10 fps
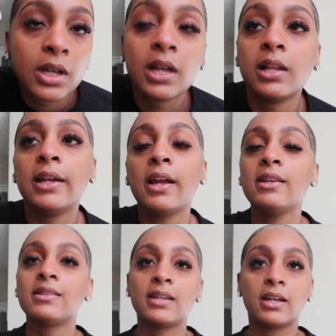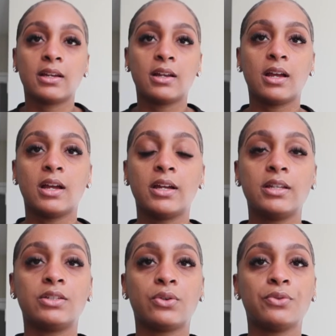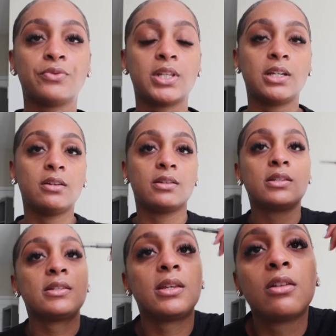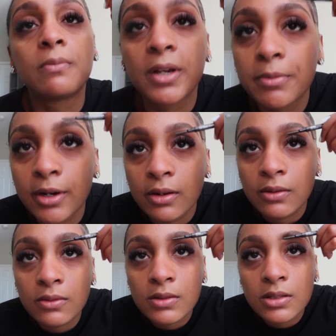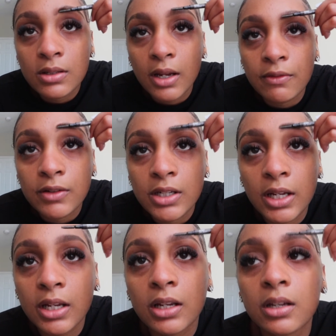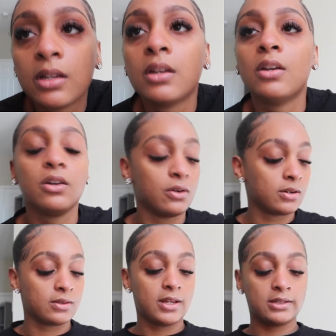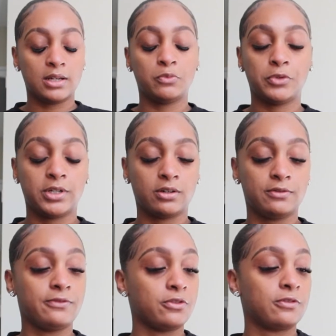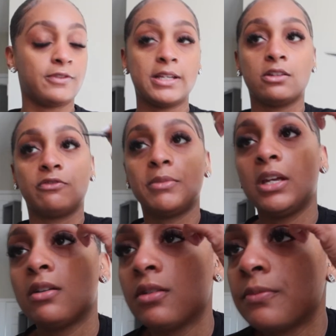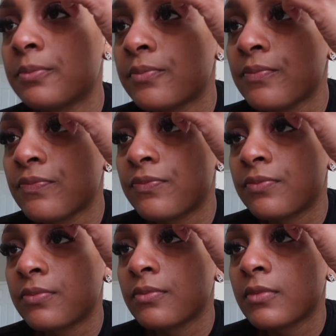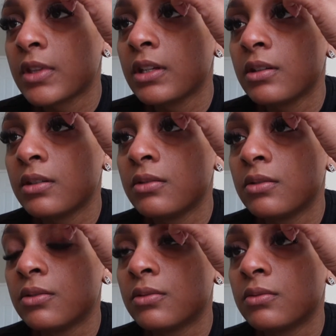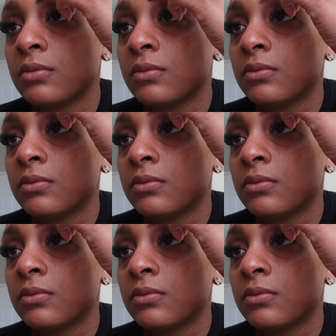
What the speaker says: like I said, I don't really conceal my brows every day unless I'm wearing a full face of makeup. I don't know.